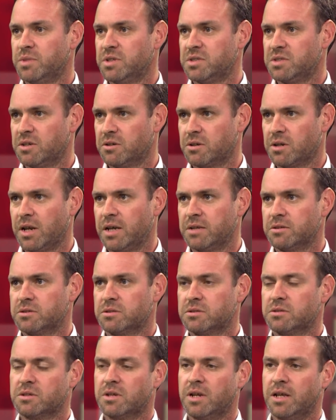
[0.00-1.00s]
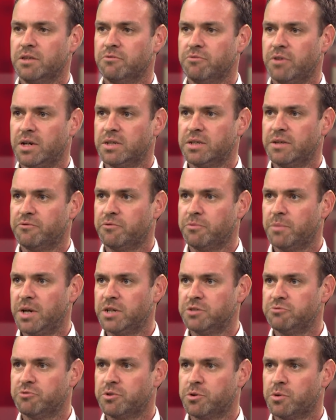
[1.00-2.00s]
but still collect the right
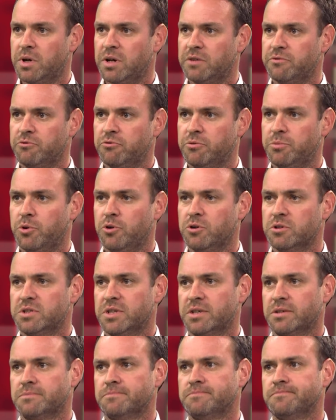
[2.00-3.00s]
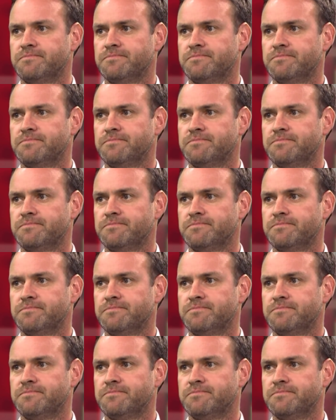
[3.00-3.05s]
information required for reporting.